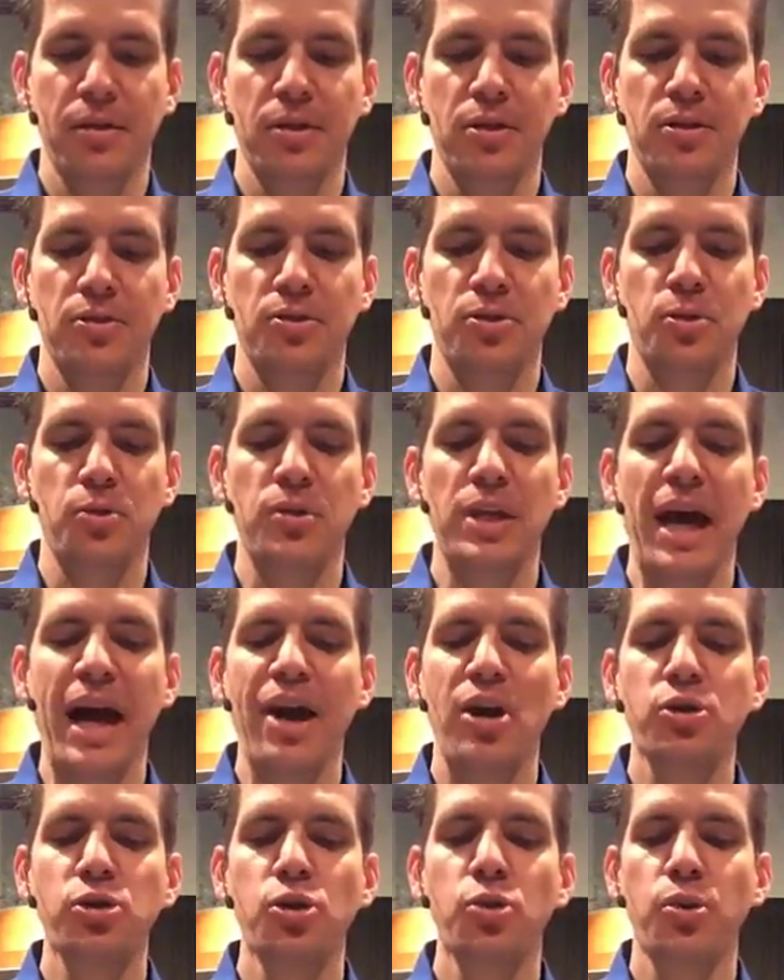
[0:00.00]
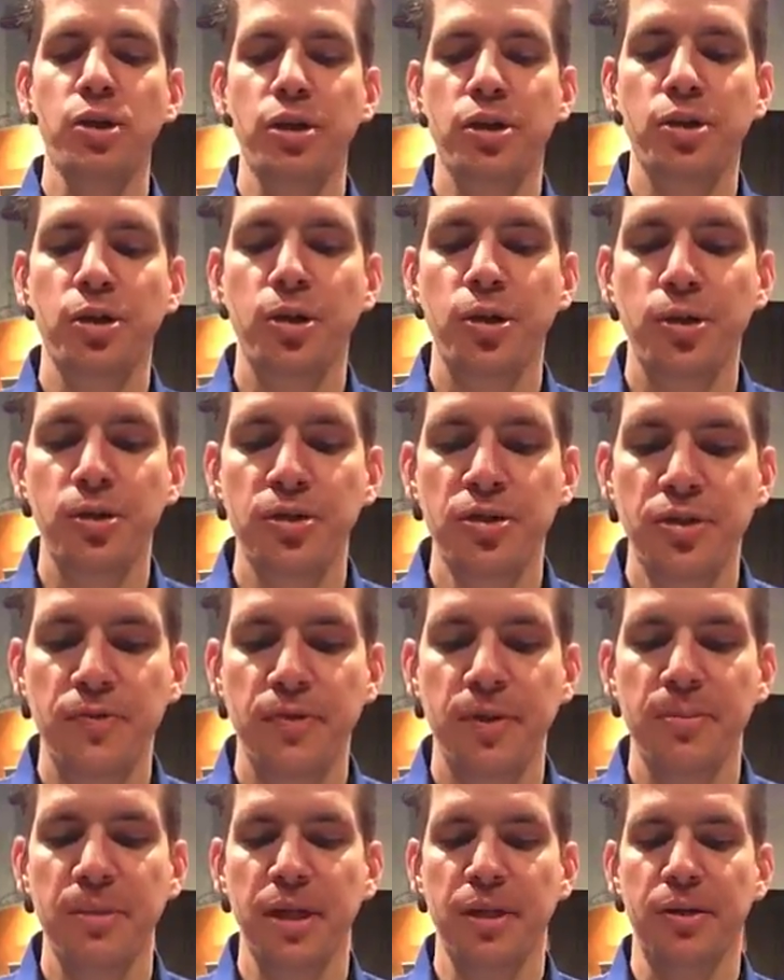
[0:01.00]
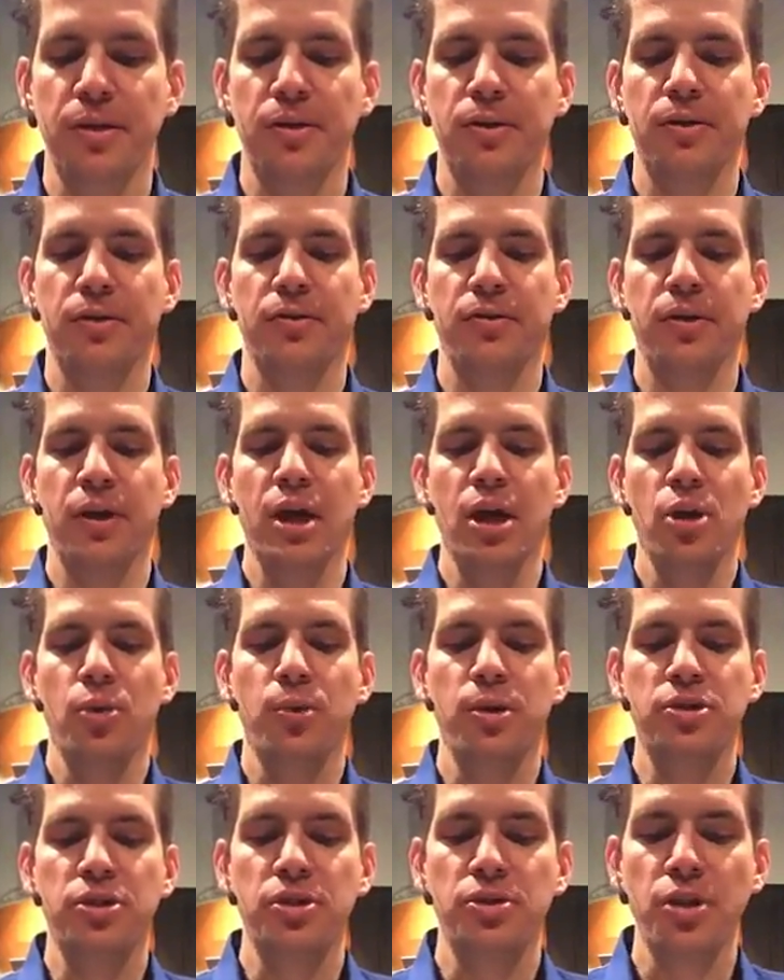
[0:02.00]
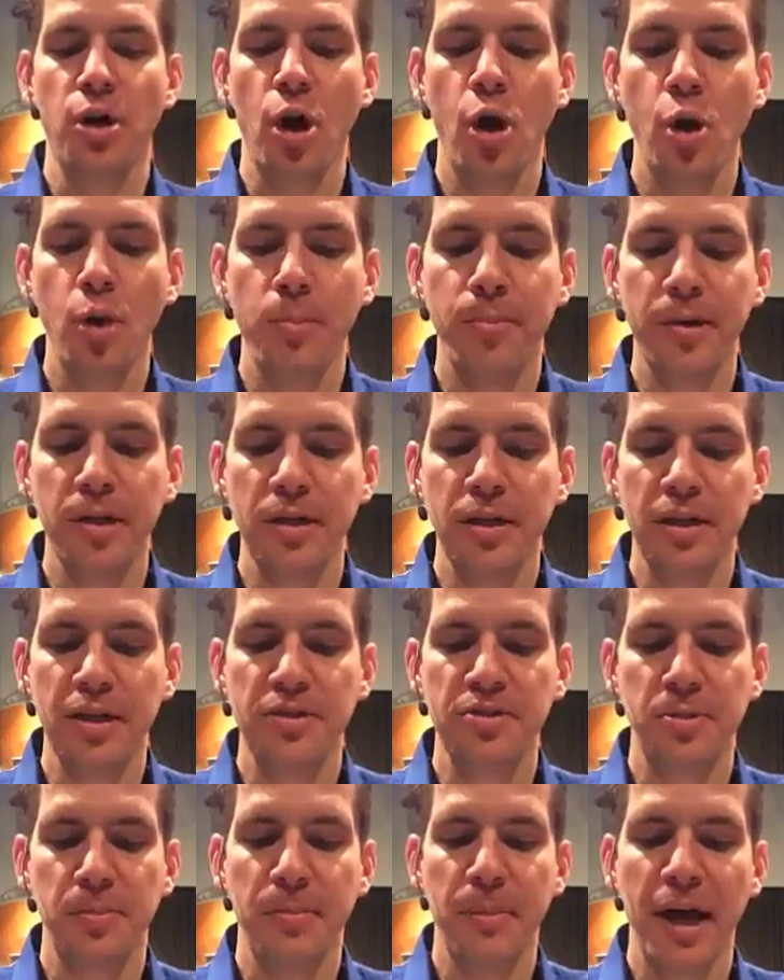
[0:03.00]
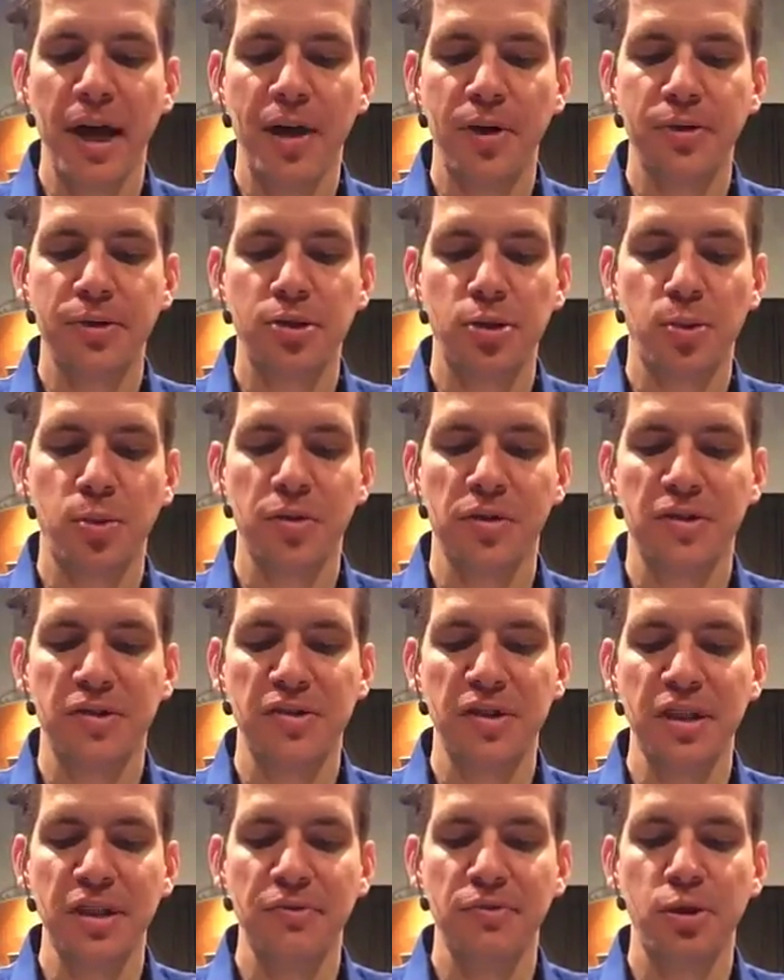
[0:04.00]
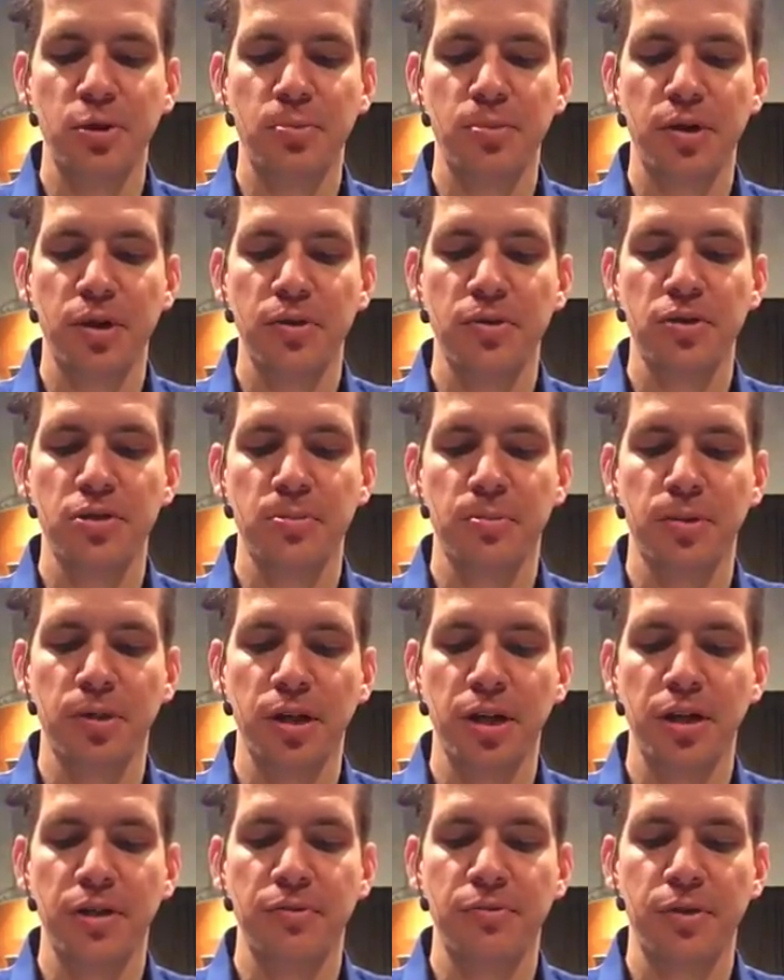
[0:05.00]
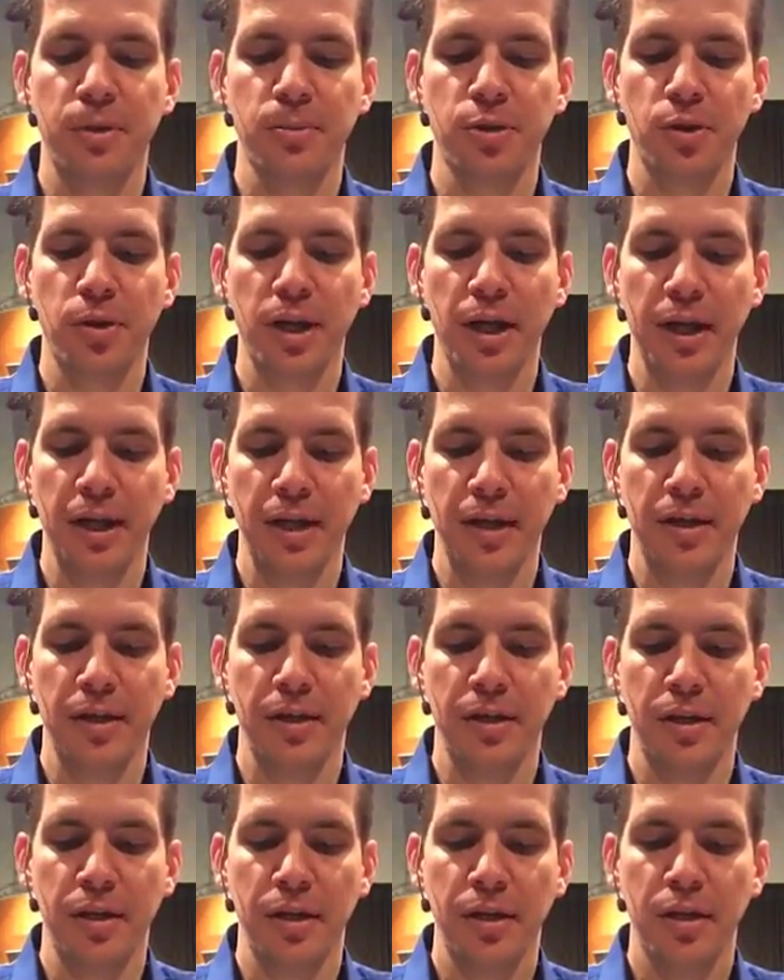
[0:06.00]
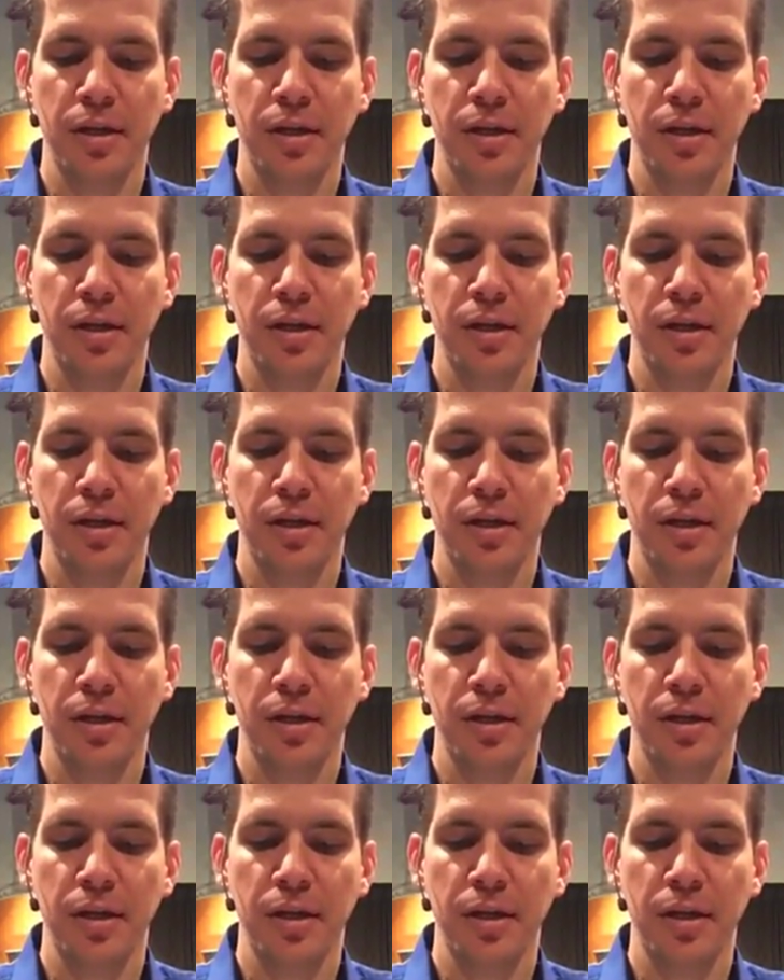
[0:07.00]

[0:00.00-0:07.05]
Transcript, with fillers: So now you are cursed from the earth, which has opened its mouth to receive your brother's blood from your hand.